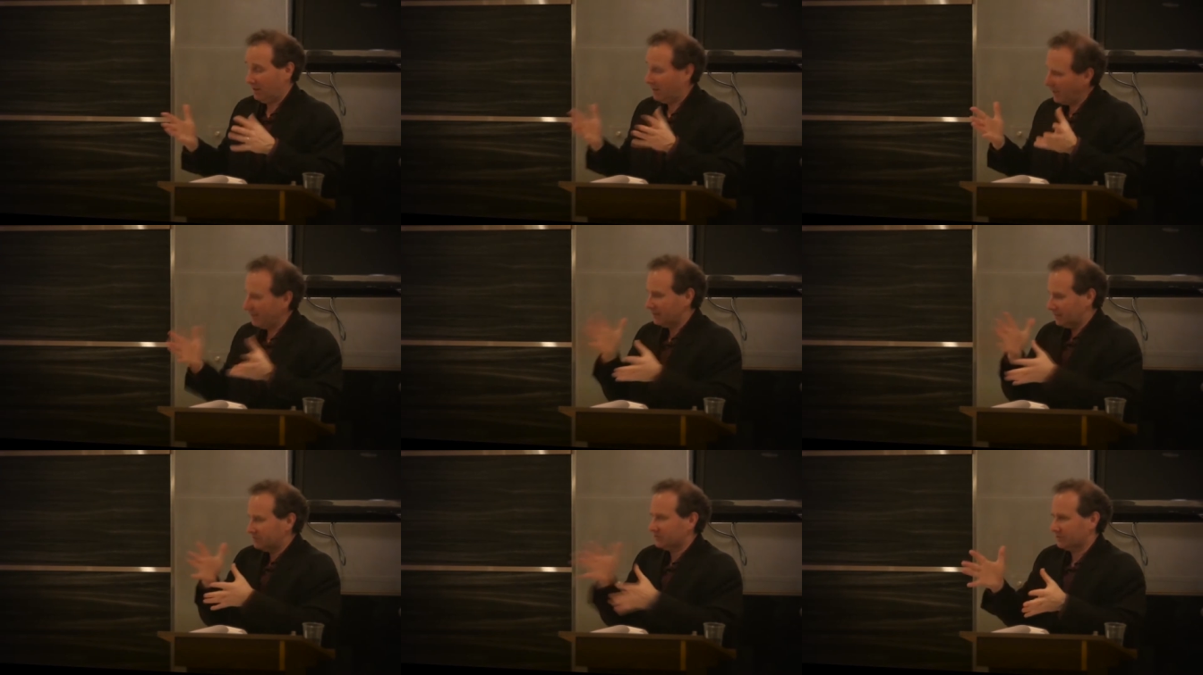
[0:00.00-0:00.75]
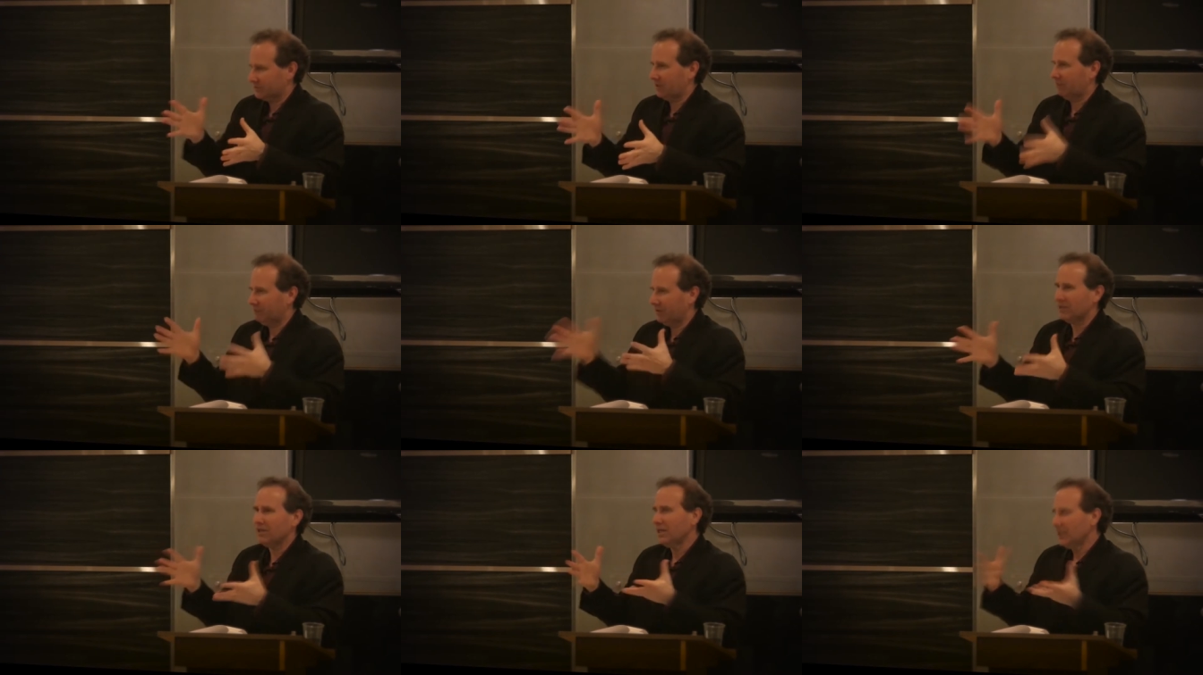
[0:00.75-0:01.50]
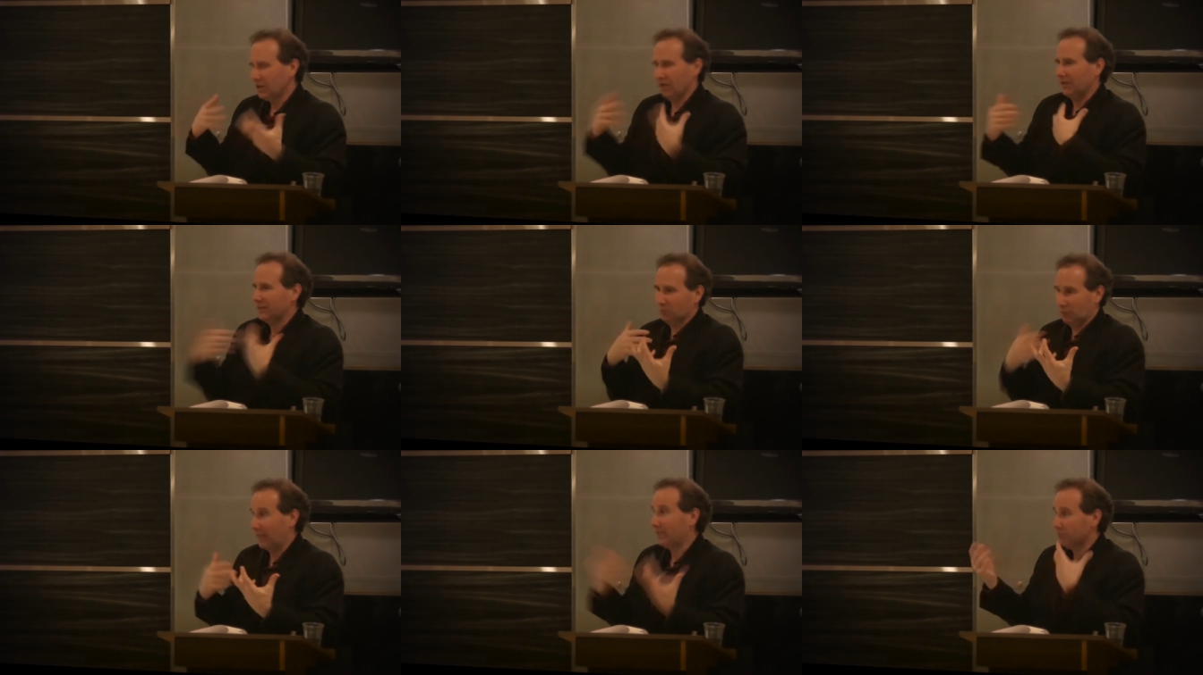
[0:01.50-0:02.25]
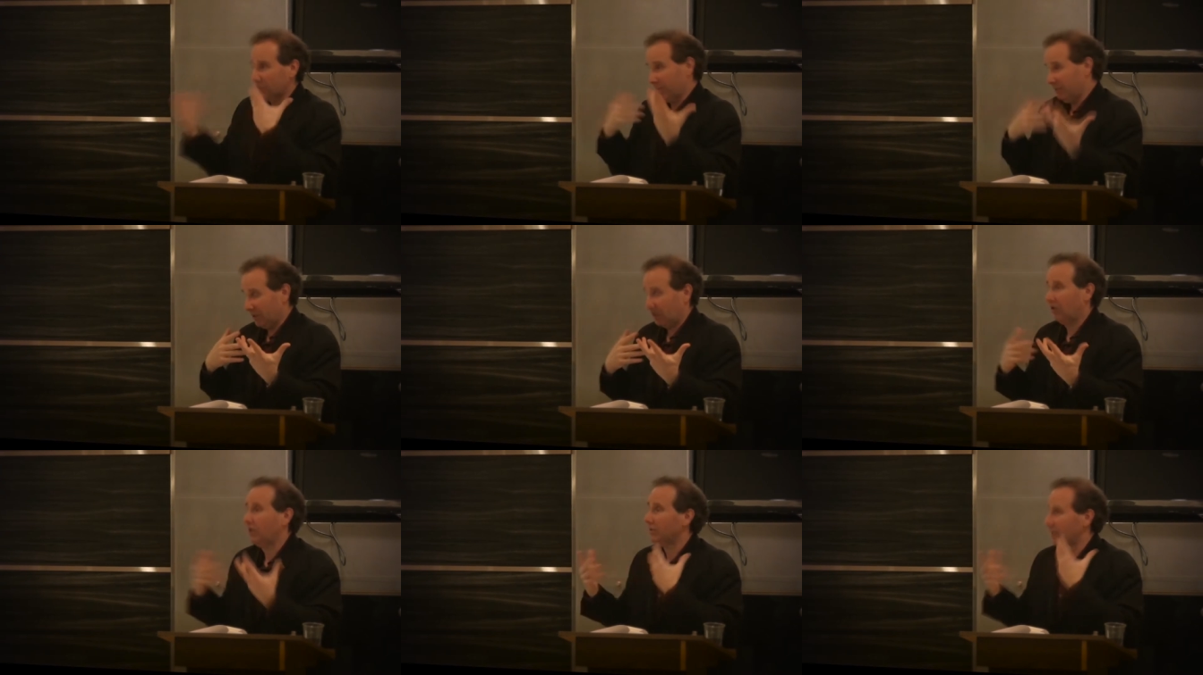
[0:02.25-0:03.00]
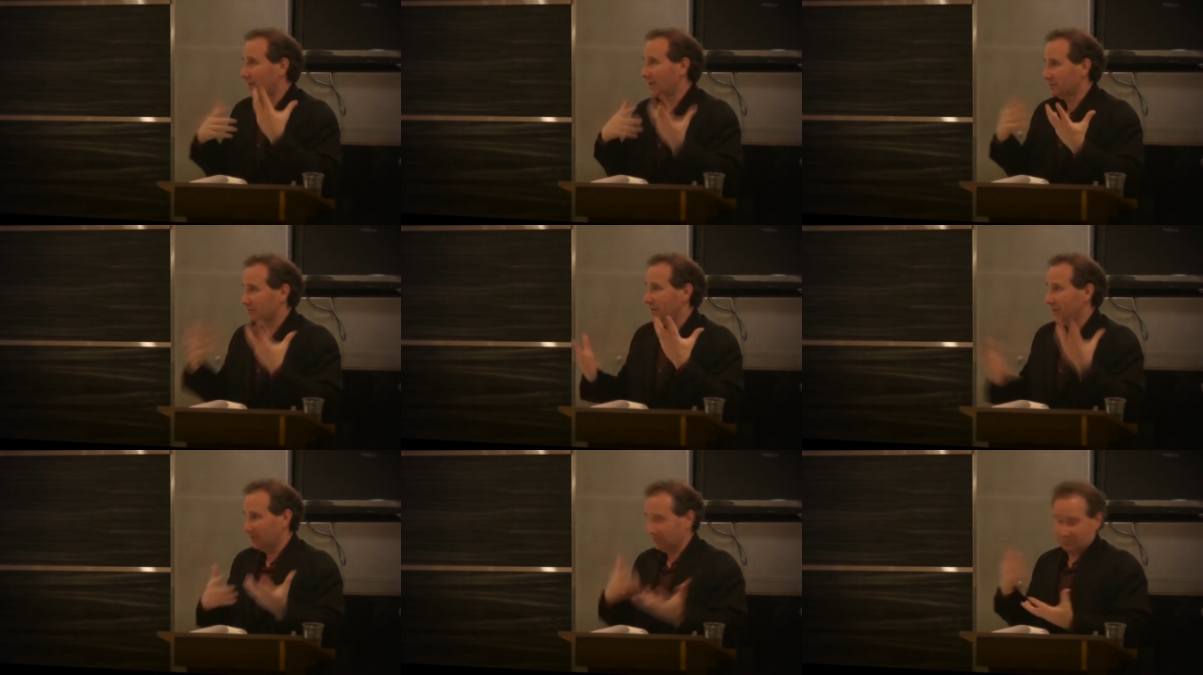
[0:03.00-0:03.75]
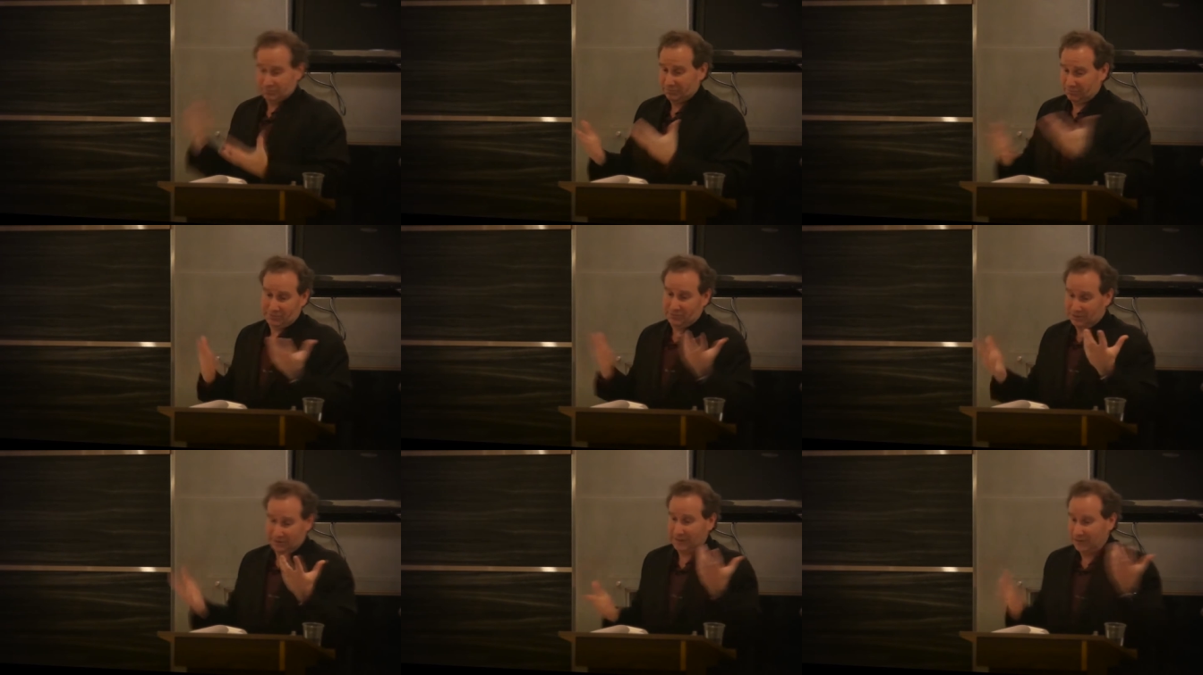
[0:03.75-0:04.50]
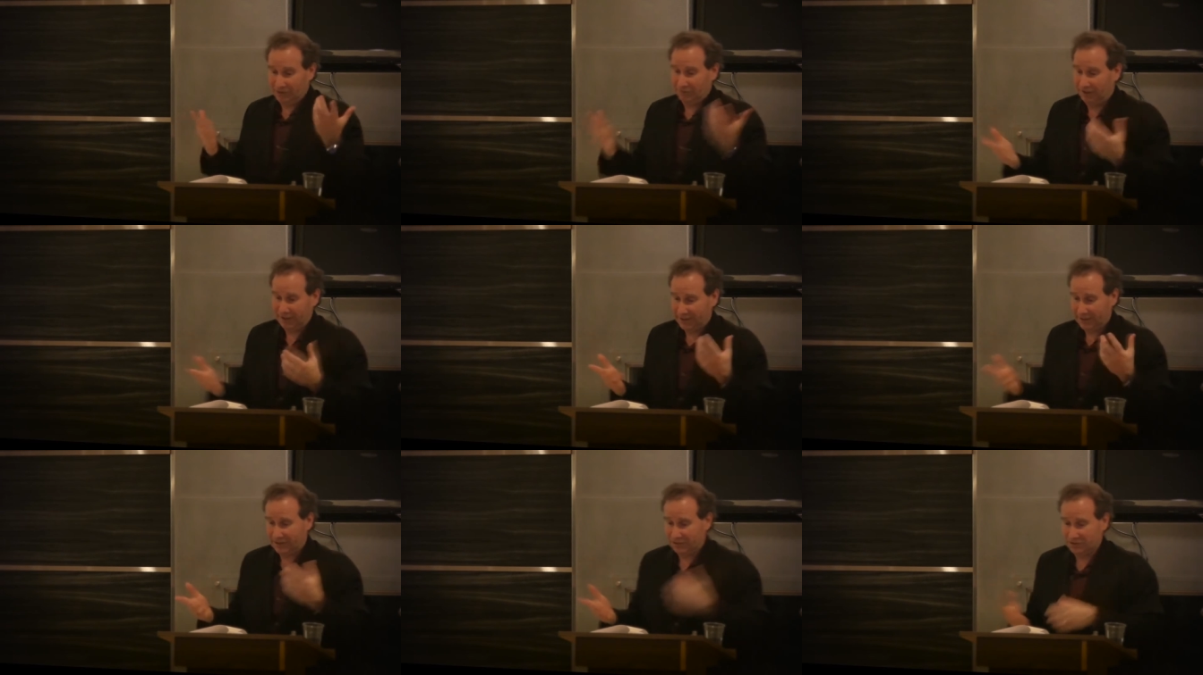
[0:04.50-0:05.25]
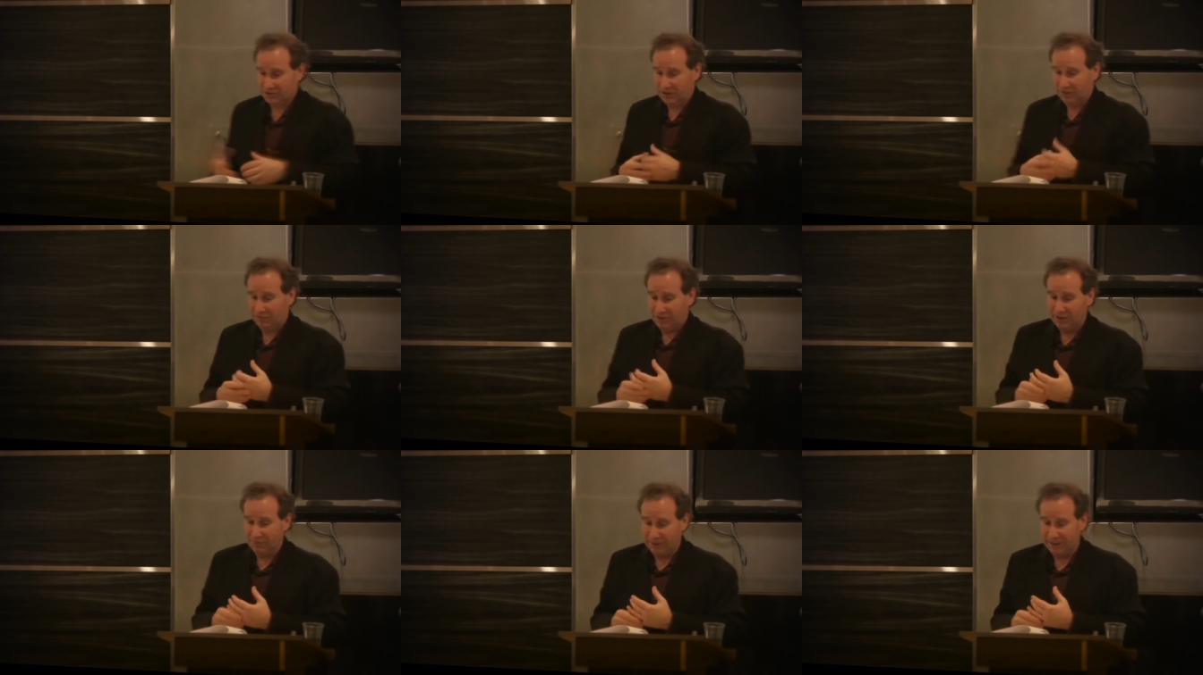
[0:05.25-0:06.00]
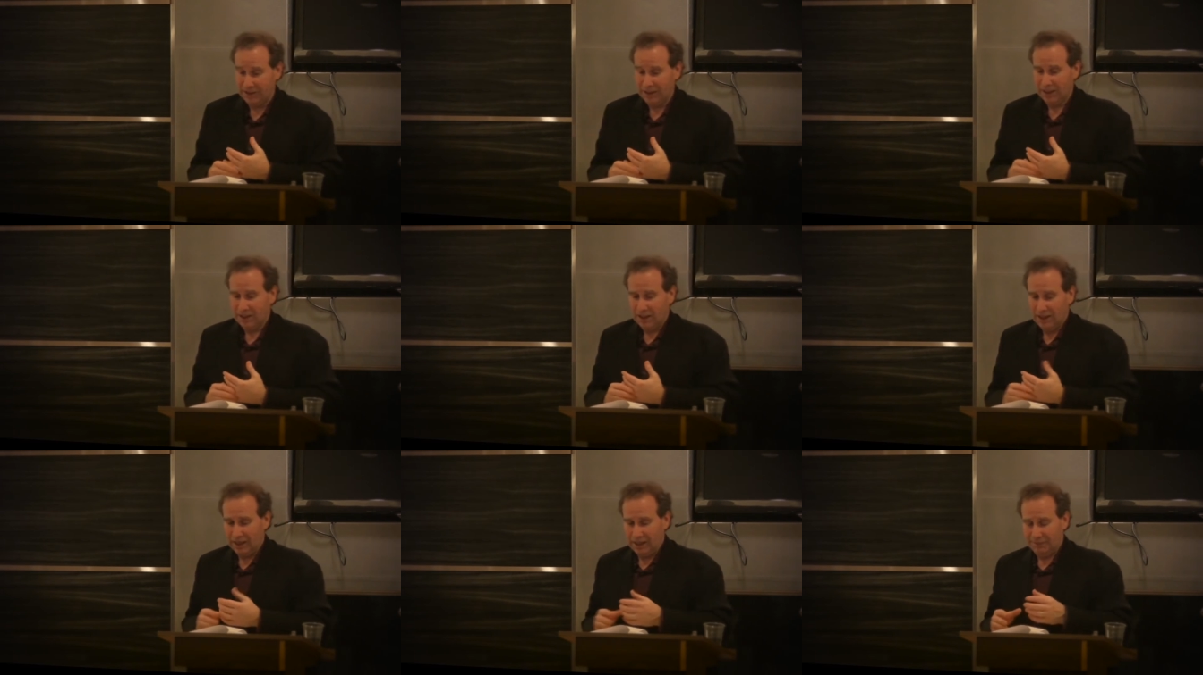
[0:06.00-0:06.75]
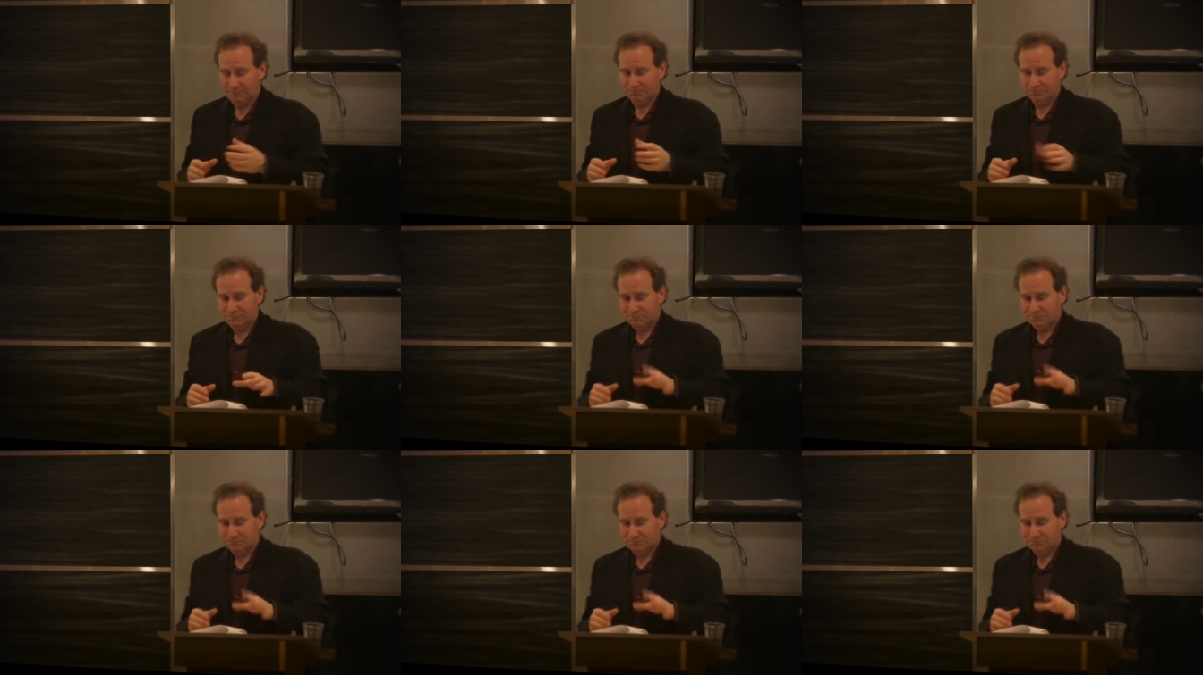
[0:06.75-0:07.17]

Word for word: hey, there's this stuff here, you know, that's what I do. Give me a call and I'll, and I'll tell you if I think there's enough there. But, um,